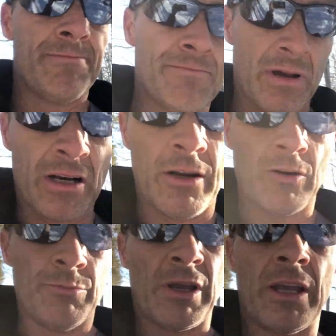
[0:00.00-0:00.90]
I know
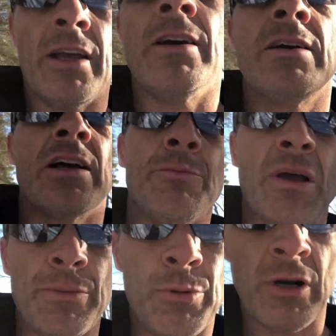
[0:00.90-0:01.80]
it
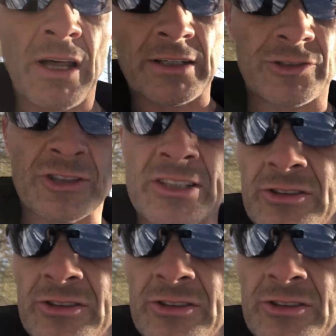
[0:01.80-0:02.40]
may put a lot of stress